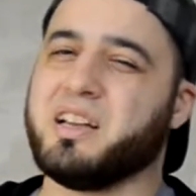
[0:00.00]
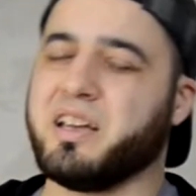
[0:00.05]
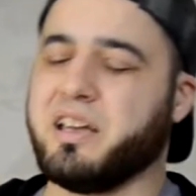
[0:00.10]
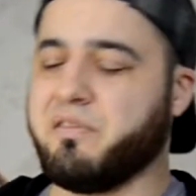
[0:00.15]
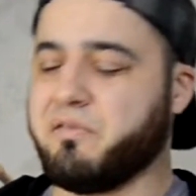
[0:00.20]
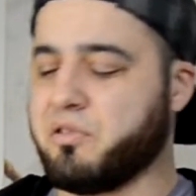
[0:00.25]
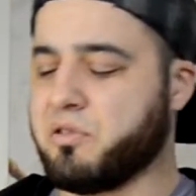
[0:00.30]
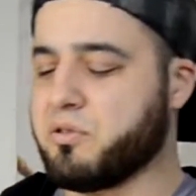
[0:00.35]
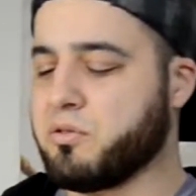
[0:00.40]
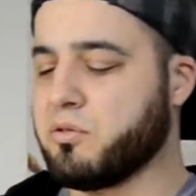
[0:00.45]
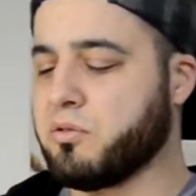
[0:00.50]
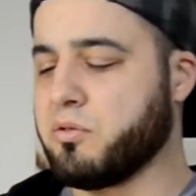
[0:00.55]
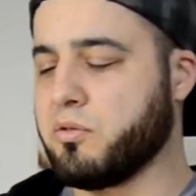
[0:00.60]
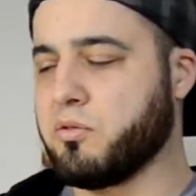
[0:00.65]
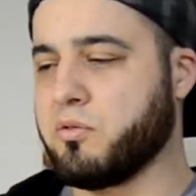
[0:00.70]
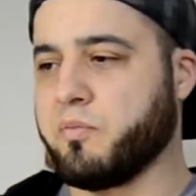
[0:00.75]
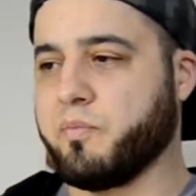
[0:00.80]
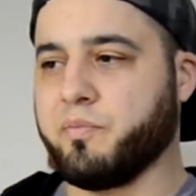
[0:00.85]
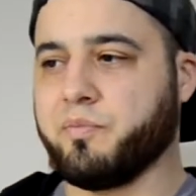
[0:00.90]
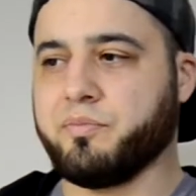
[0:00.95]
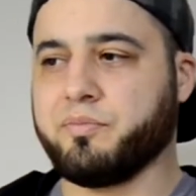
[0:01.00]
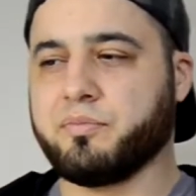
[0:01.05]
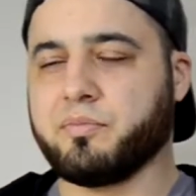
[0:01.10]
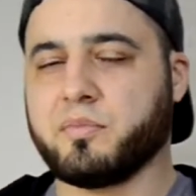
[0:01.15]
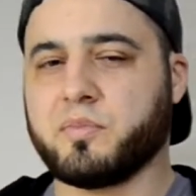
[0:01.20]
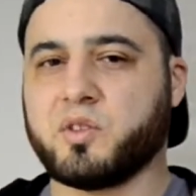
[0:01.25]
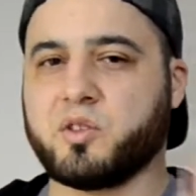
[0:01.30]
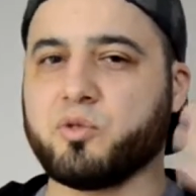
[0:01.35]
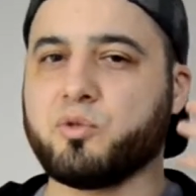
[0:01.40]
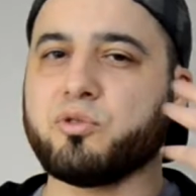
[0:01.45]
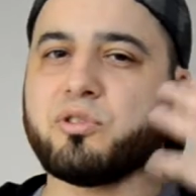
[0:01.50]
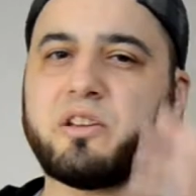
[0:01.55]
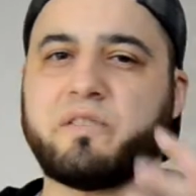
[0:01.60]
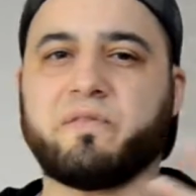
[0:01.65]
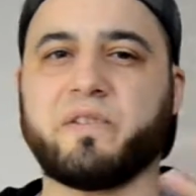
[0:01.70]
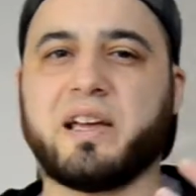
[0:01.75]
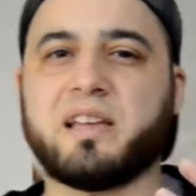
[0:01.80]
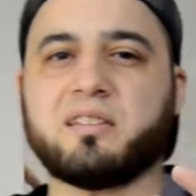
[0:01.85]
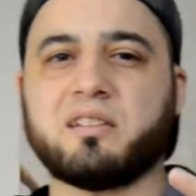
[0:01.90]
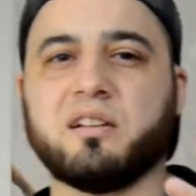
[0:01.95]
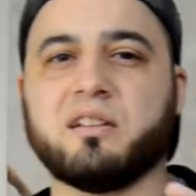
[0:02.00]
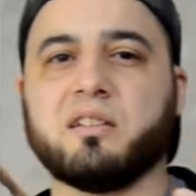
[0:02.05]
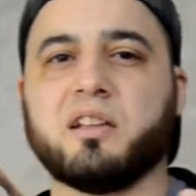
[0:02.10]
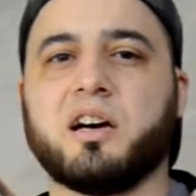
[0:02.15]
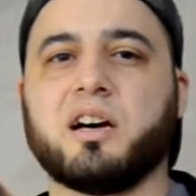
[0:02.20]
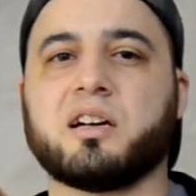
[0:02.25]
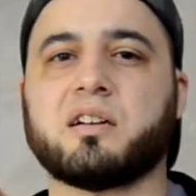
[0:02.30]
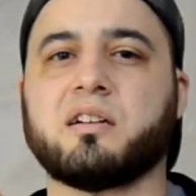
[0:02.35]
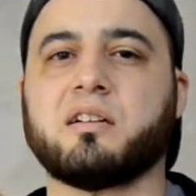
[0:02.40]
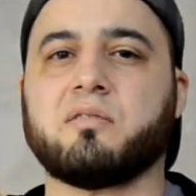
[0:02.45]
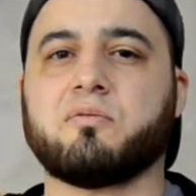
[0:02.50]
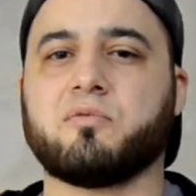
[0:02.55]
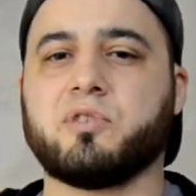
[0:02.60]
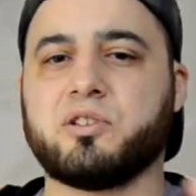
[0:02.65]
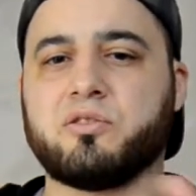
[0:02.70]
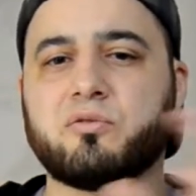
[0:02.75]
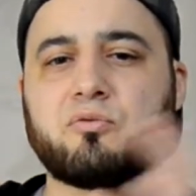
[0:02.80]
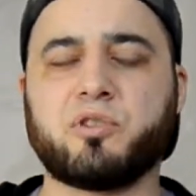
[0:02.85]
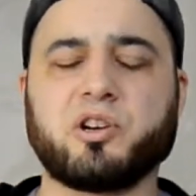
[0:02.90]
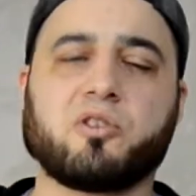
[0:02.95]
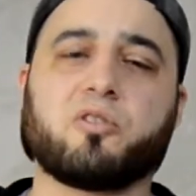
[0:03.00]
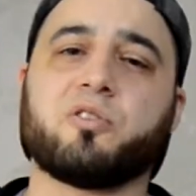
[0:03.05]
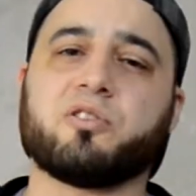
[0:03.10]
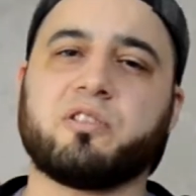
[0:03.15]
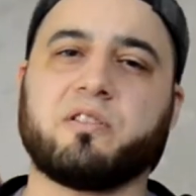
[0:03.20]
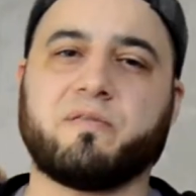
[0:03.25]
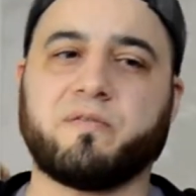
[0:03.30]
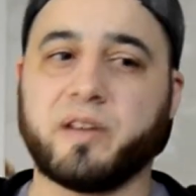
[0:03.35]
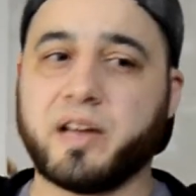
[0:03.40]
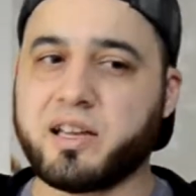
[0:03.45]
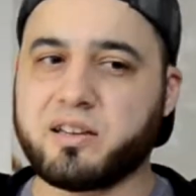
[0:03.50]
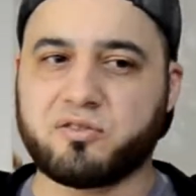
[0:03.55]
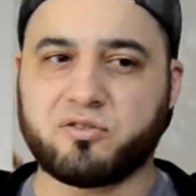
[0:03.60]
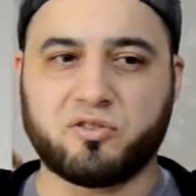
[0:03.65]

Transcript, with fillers: If you do the face unlock when you record your face,